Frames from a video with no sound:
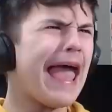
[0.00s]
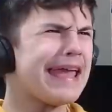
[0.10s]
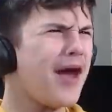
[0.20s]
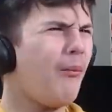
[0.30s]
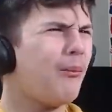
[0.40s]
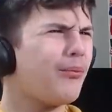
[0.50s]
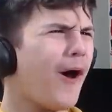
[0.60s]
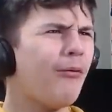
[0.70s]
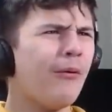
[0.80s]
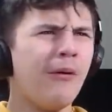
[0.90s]
Hey, yo,
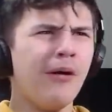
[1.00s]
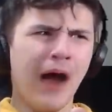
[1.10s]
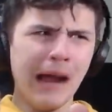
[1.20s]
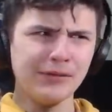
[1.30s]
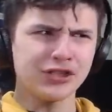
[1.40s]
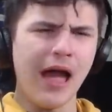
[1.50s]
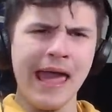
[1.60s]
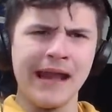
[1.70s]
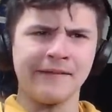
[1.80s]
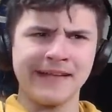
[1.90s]
bro! I'm
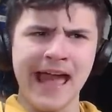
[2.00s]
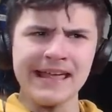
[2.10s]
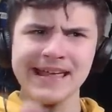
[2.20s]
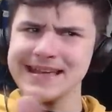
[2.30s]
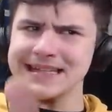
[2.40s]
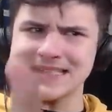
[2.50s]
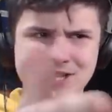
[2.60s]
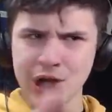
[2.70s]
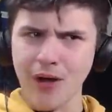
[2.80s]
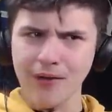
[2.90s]
trying, okay? It is
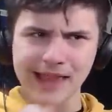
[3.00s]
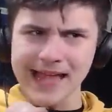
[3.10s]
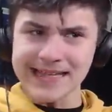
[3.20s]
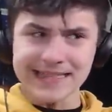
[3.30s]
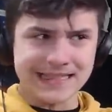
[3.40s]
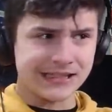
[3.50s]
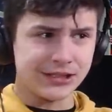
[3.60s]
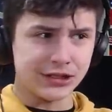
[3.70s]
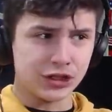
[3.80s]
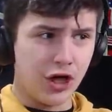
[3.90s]
not that easy to
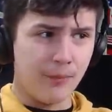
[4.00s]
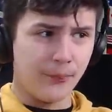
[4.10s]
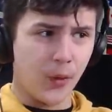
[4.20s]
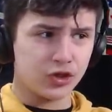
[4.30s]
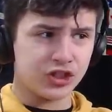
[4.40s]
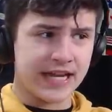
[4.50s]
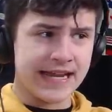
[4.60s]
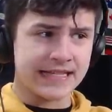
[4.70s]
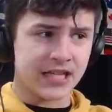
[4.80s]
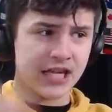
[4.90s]
just learn
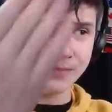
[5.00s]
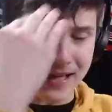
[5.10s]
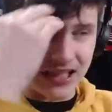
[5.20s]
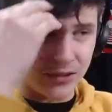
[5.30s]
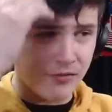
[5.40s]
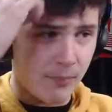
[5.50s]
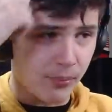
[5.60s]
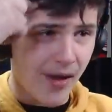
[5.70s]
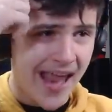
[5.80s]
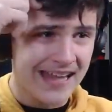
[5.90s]
Portuguese, especially with a
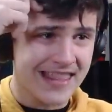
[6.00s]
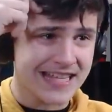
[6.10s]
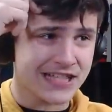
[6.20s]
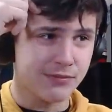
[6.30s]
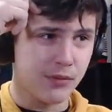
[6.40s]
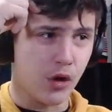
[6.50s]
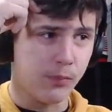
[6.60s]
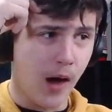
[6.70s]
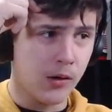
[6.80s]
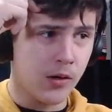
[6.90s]
brain this small,
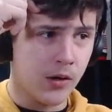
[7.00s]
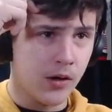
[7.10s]
bro.